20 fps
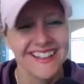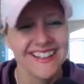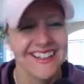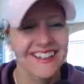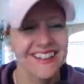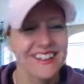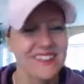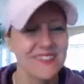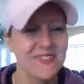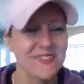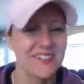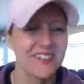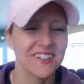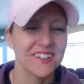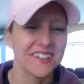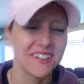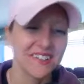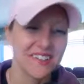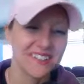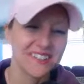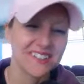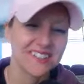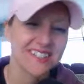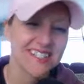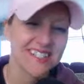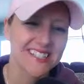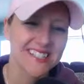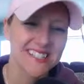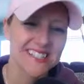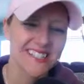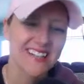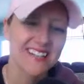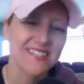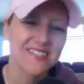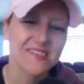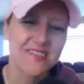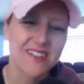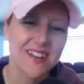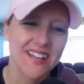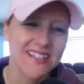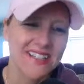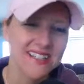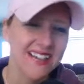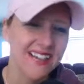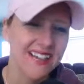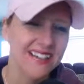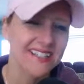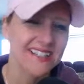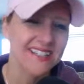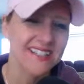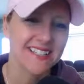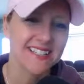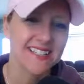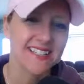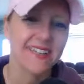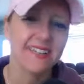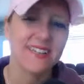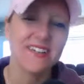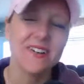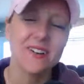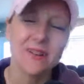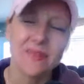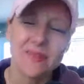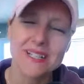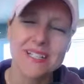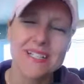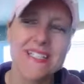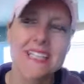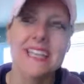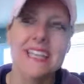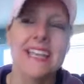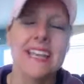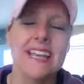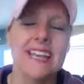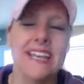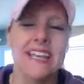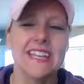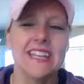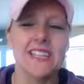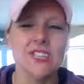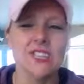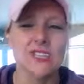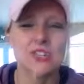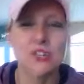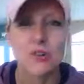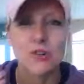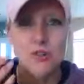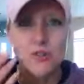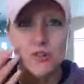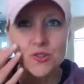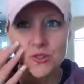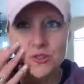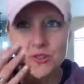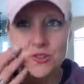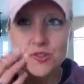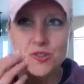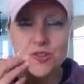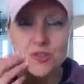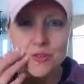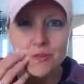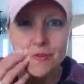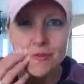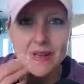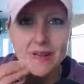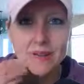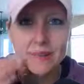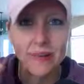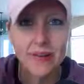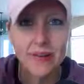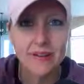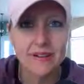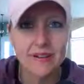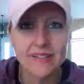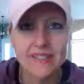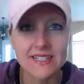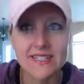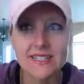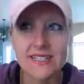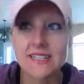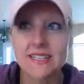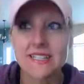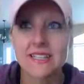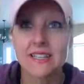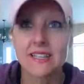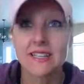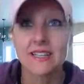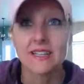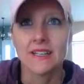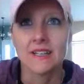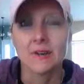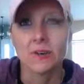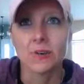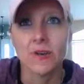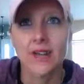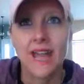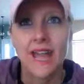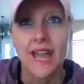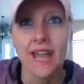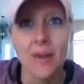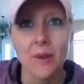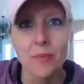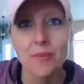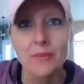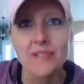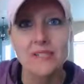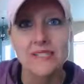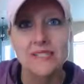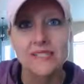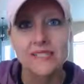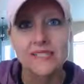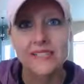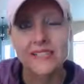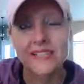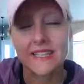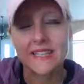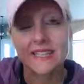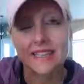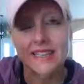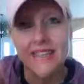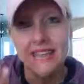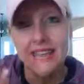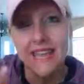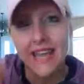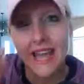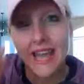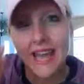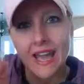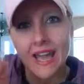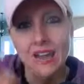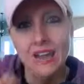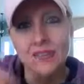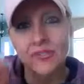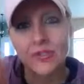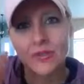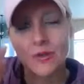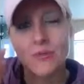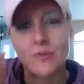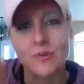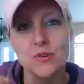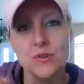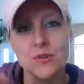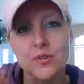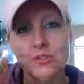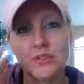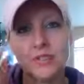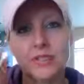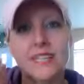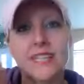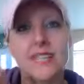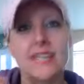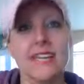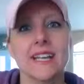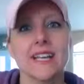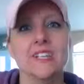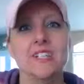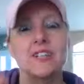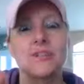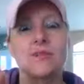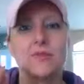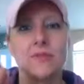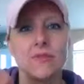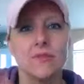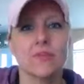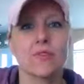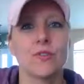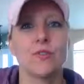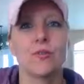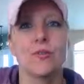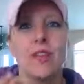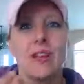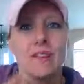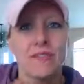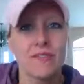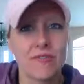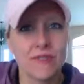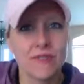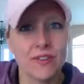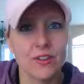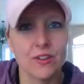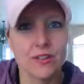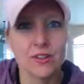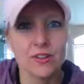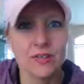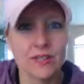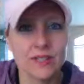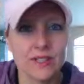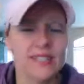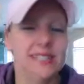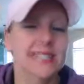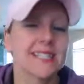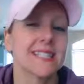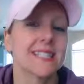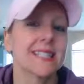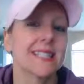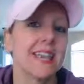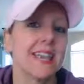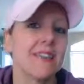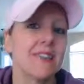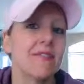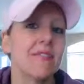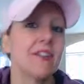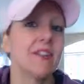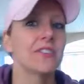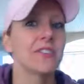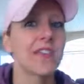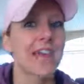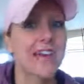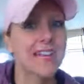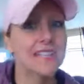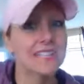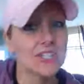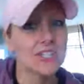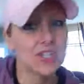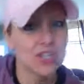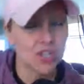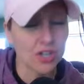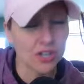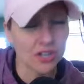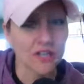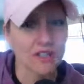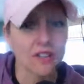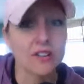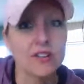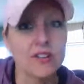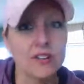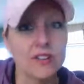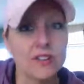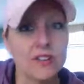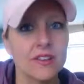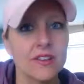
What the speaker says: Good for you, Chrissy. That's fantastic. Oh, because it's so true. So many parents, what happens is that they have an emotional connection with food, that feel-good feelings that they felt as a child